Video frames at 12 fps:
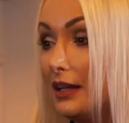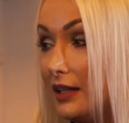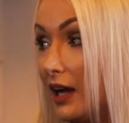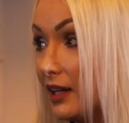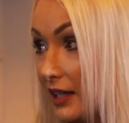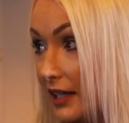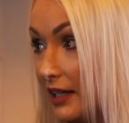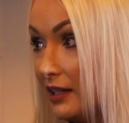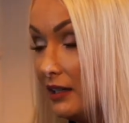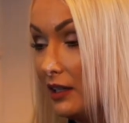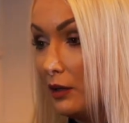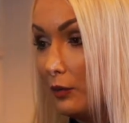
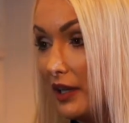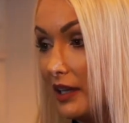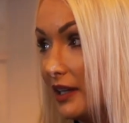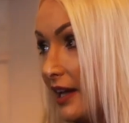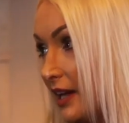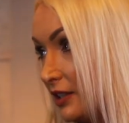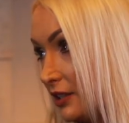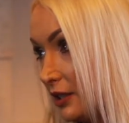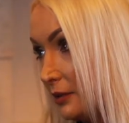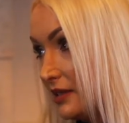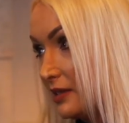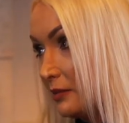Luckily, we connected her with